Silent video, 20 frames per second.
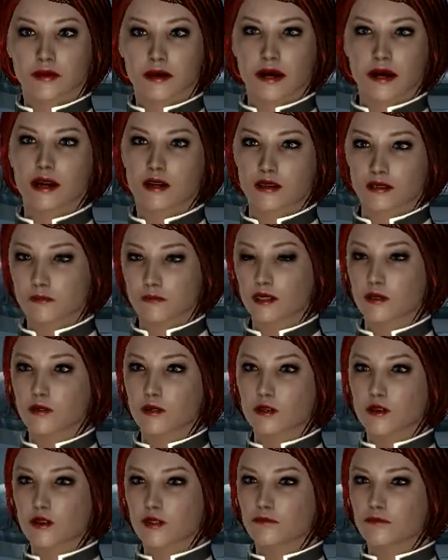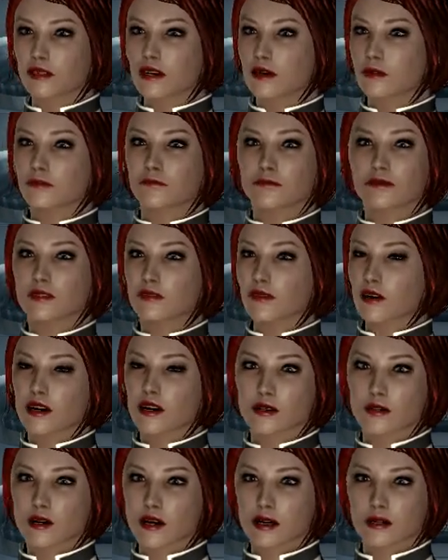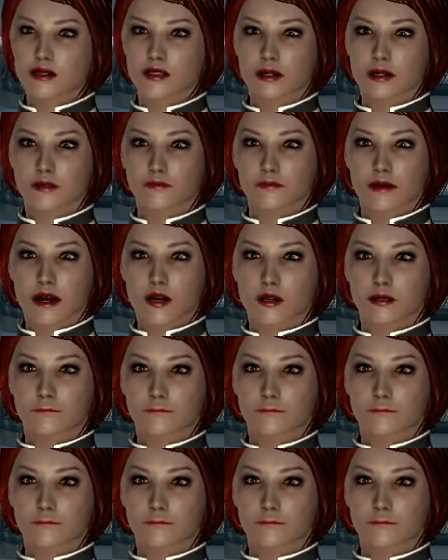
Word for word: How can you be sure of that if you know so little about